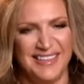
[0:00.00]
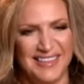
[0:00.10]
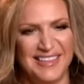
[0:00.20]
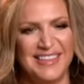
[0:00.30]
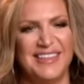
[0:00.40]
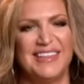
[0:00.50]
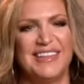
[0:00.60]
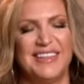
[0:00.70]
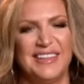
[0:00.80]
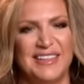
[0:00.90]

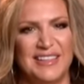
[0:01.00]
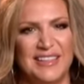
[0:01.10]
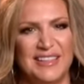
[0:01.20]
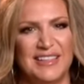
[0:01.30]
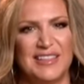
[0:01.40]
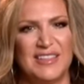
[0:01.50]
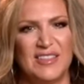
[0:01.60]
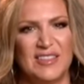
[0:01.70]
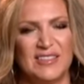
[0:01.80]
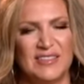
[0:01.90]

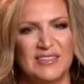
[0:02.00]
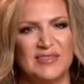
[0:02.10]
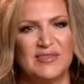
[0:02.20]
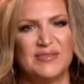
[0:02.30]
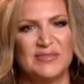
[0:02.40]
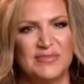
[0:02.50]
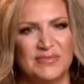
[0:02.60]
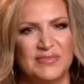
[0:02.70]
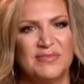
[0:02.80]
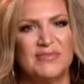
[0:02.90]

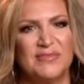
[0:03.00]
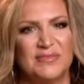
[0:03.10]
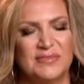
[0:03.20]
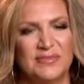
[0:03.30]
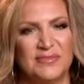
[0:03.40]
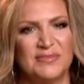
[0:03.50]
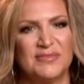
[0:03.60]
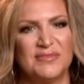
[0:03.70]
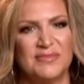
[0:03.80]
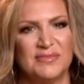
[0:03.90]

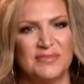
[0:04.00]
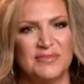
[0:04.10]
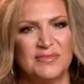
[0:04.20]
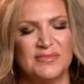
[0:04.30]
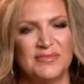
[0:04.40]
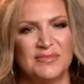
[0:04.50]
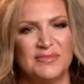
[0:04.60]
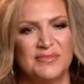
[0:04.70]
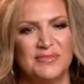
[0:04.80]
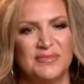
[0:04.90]

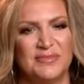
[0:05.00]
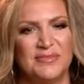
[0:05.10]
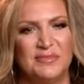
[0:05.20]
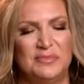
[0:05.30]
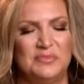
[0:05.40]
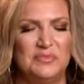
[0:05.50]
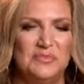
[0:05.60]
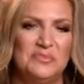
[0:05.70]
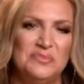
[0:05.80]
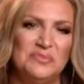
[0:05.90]

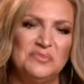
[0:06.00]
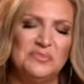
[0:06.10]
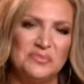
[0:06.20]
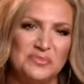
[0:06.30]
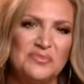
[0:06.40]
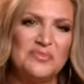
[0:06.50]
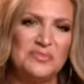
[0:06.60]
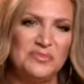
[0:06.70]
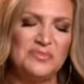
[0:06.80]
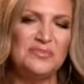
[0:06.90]

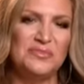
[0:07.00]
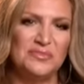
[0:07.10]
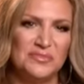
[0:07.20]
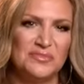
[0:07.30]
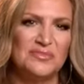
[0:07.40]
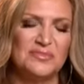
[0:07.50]
[no speech]